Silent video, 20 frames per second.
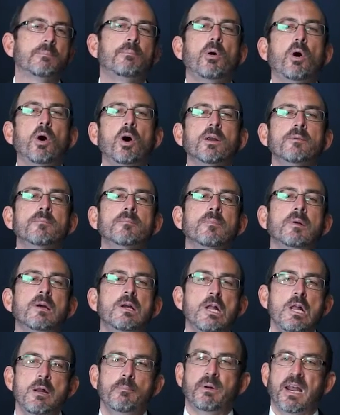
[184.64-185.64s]
upon,
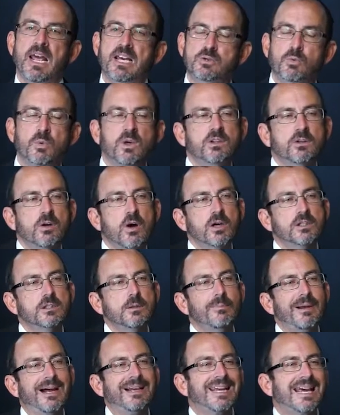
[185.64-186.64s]
but as we talked
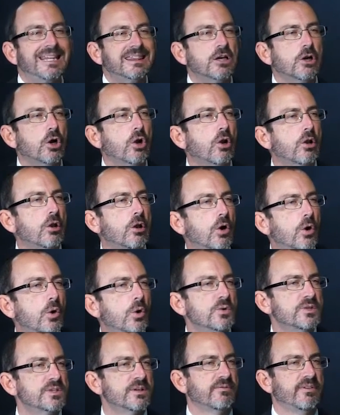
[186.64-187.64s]
about at the
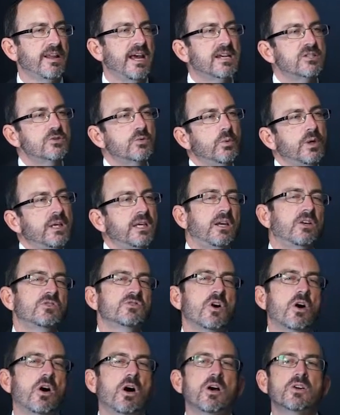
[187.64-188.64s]
close of last week,
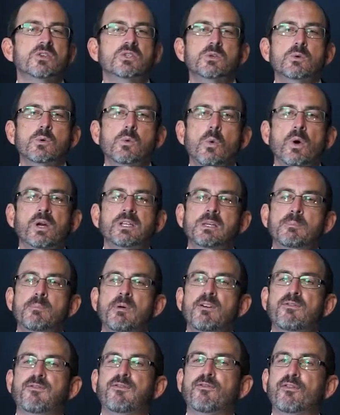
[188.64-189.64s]
he's also going to
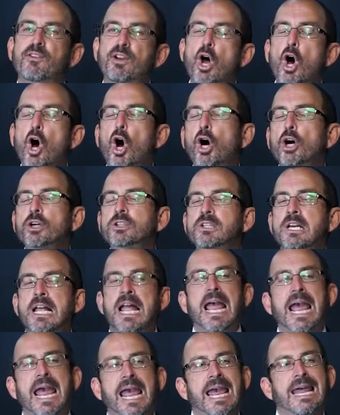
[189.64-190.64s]
be flogged
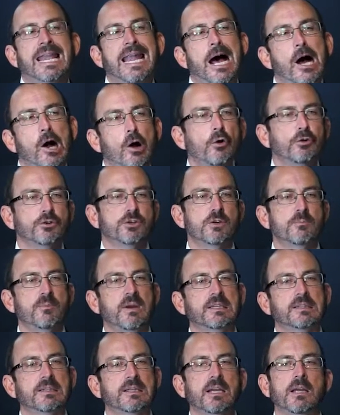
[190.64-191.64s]
and
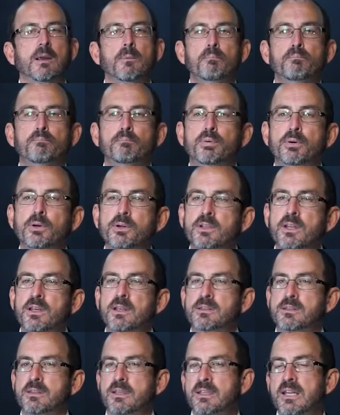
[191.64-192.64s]
ultimately put
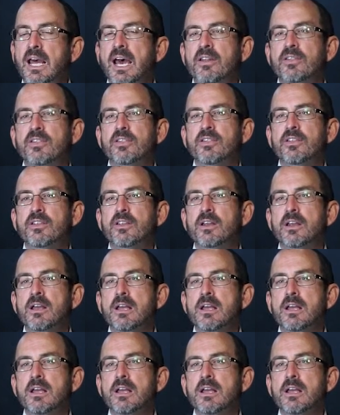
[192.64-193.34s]
to death.